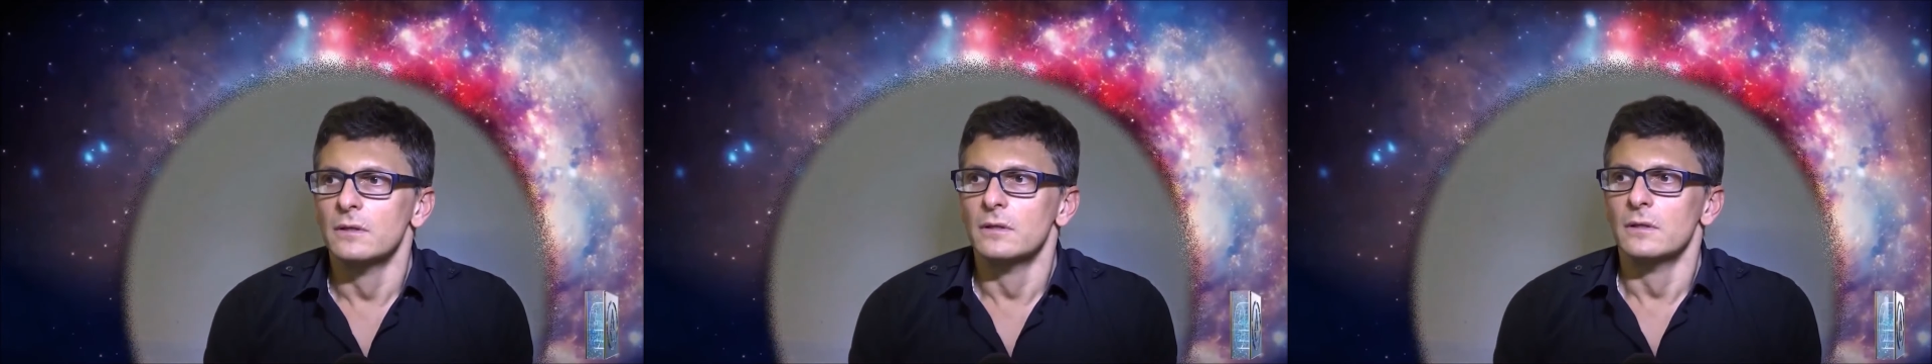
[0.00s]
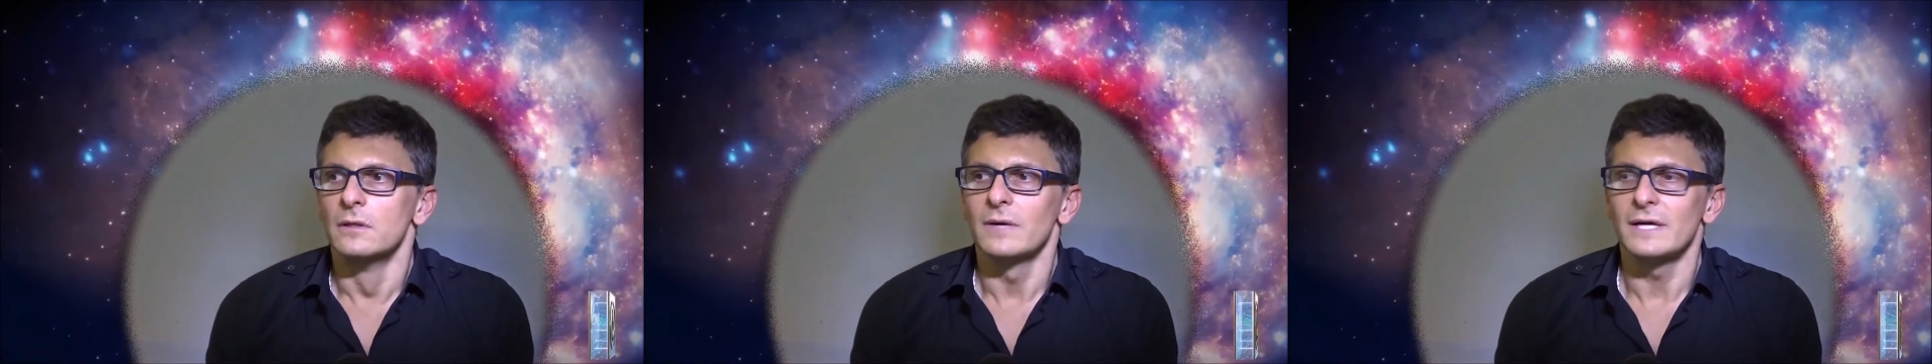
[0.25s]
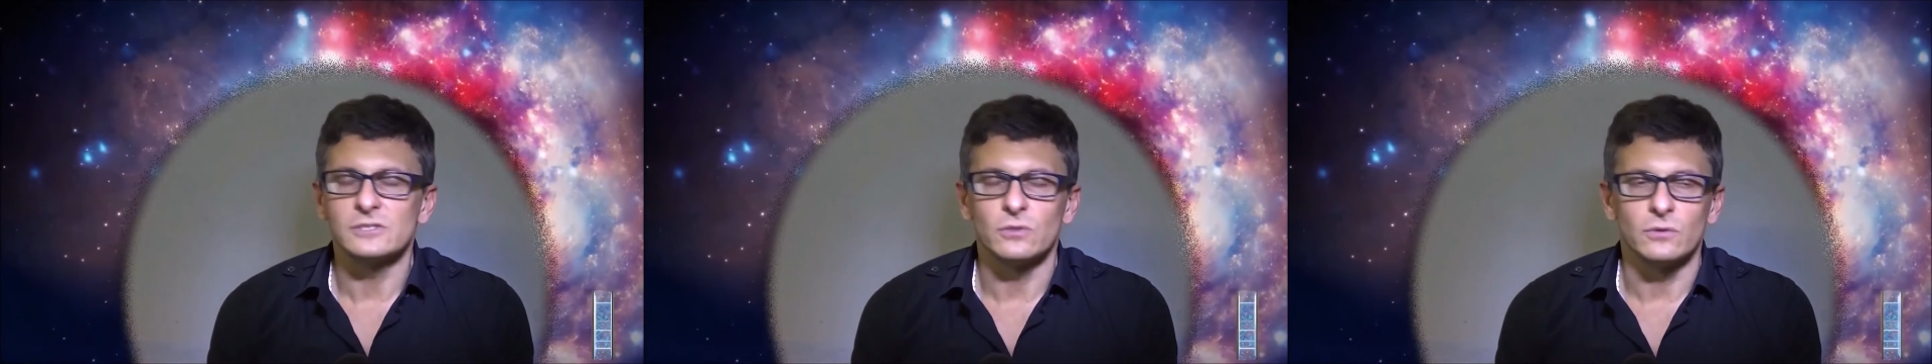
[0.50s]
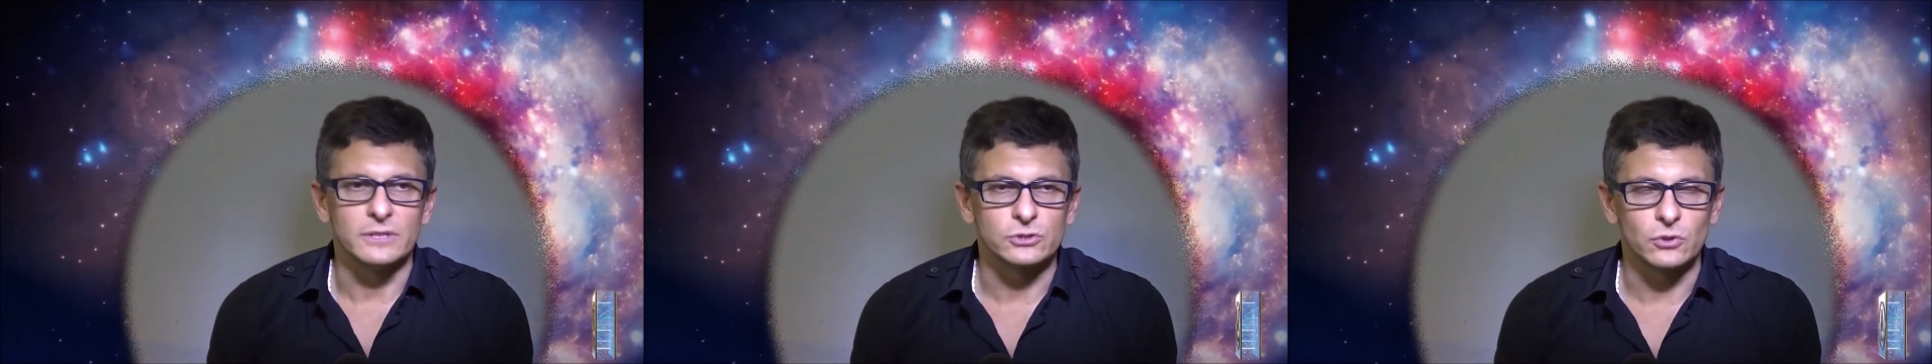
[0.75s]
This
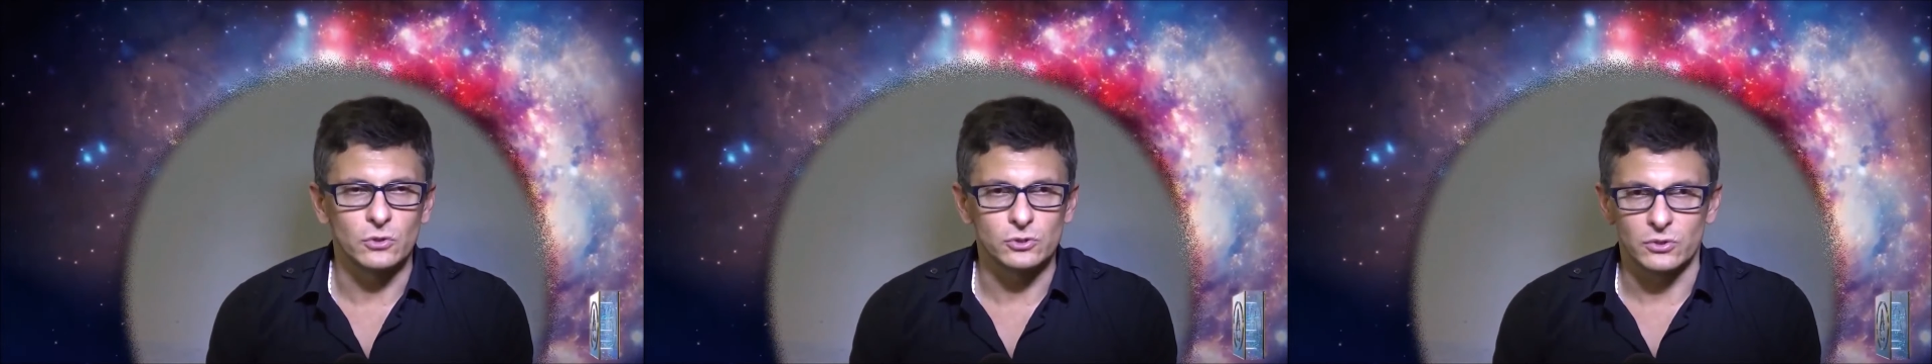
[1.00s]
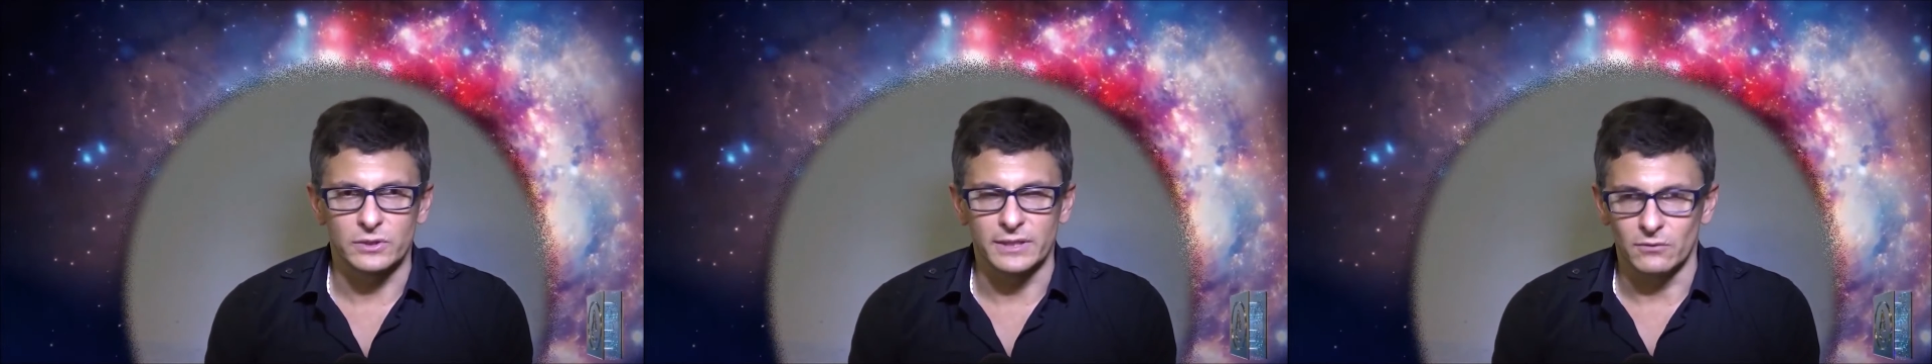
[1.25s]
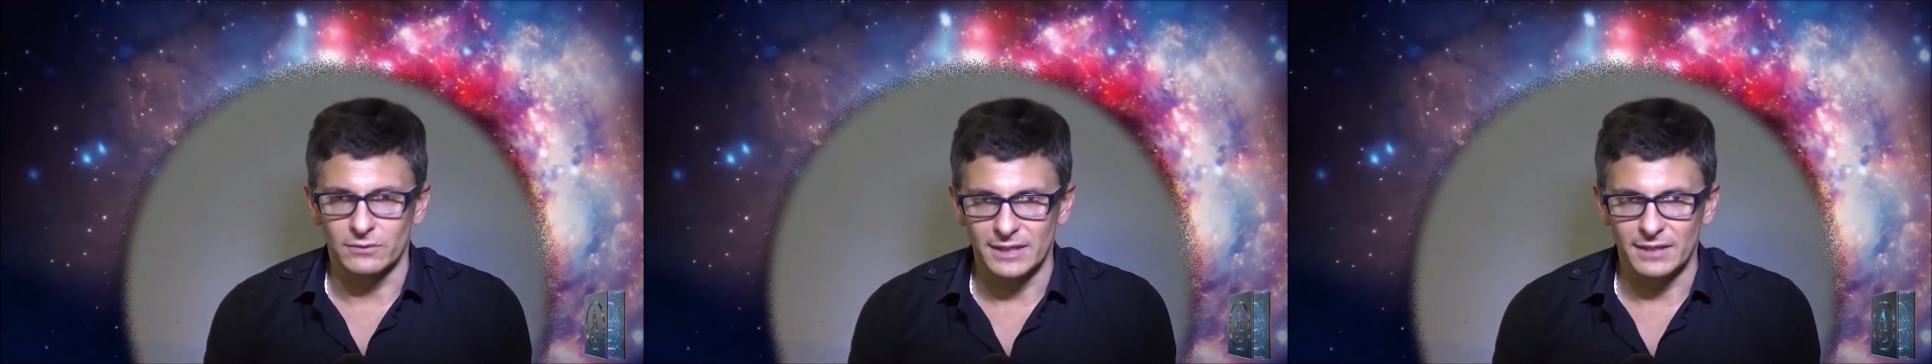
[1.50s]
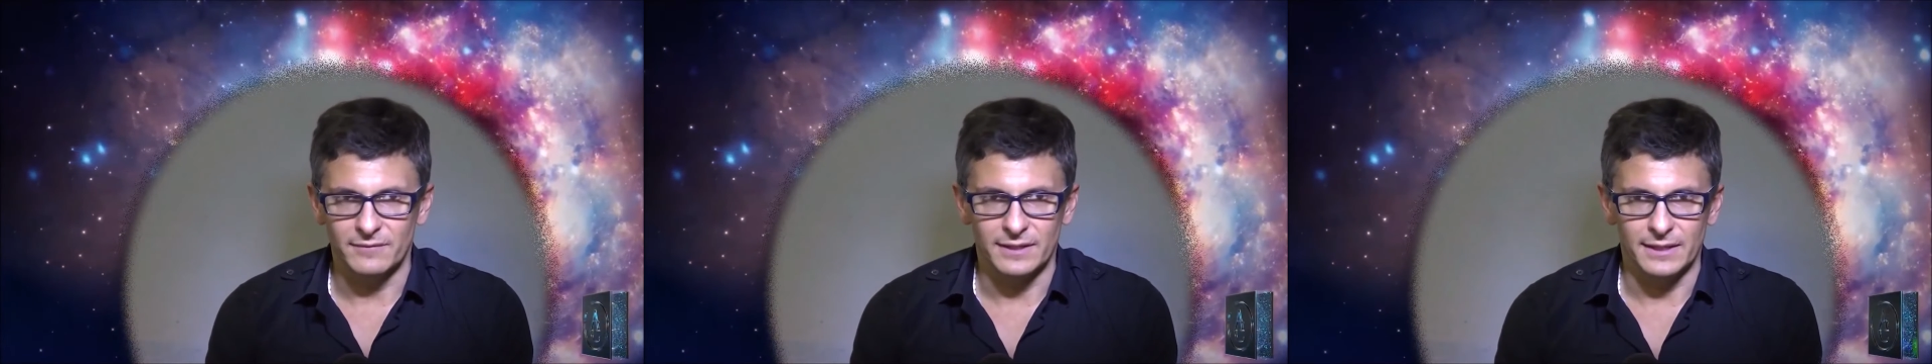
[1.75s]
is a speech
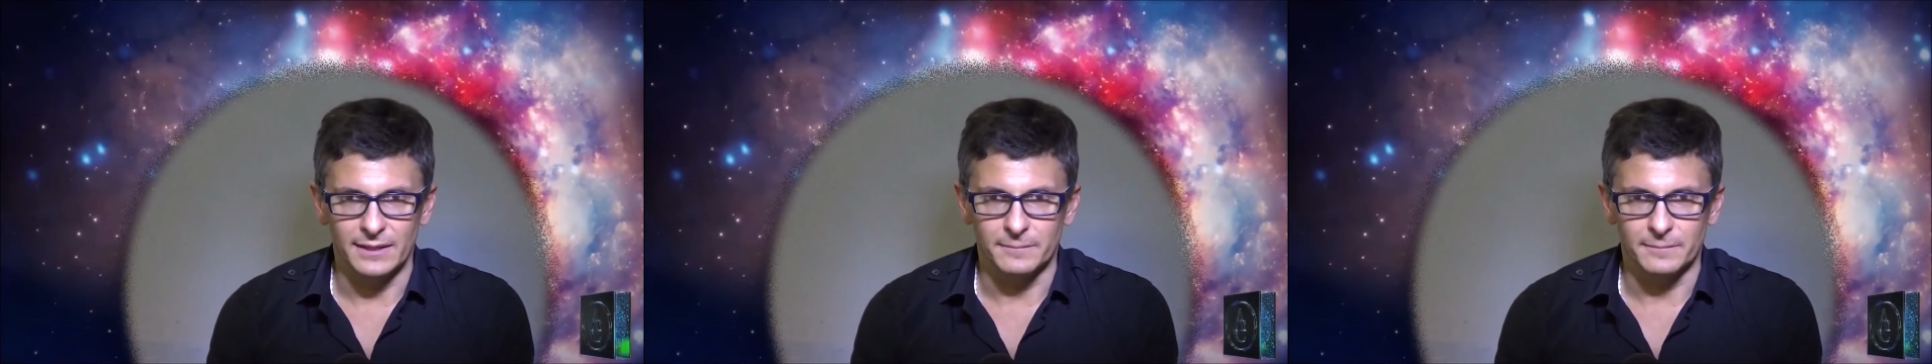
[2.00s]
that